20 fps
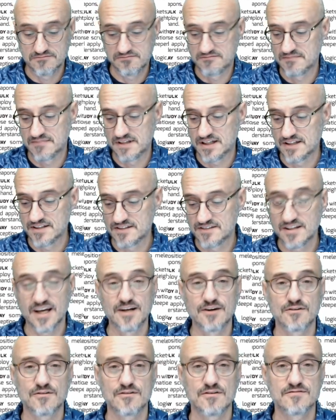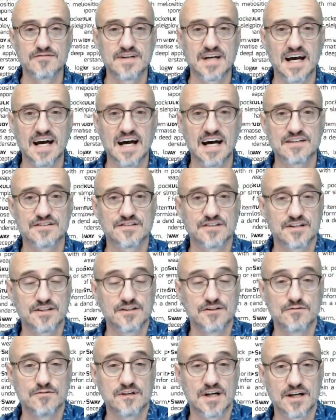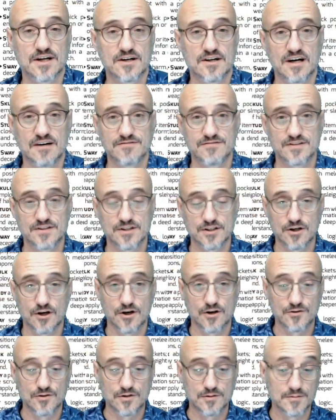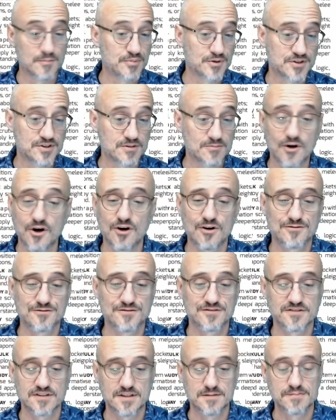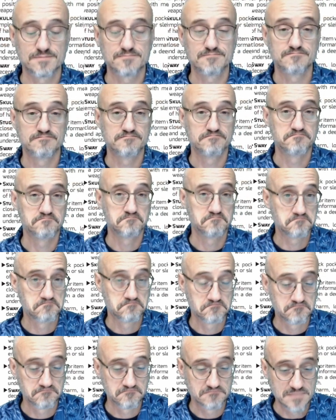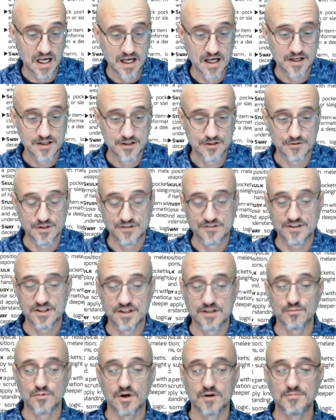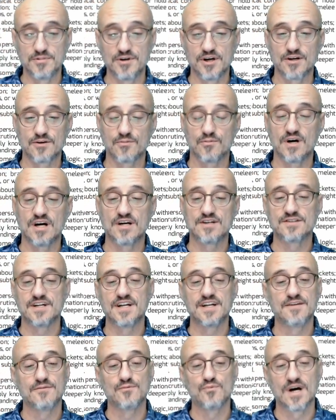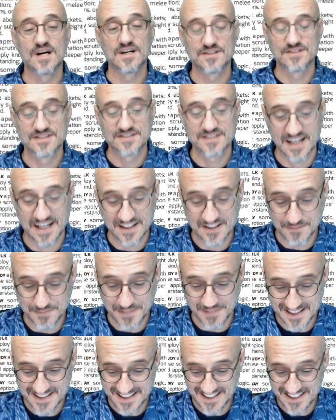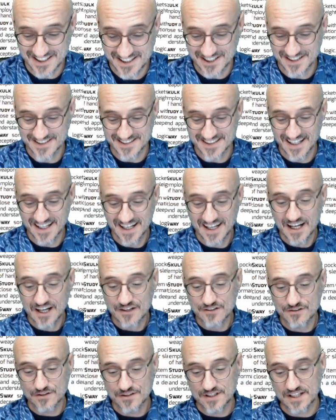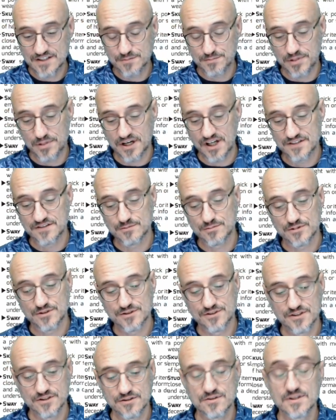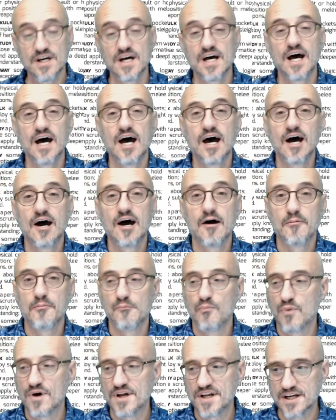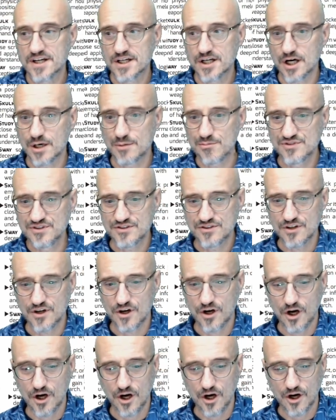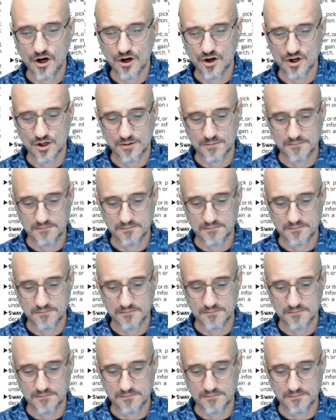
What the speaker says: container of gas and you let it off in the guard room and put them all to sleep. You exceeded well beyond your wildest expectations. So that's possible too. When it comes to harm,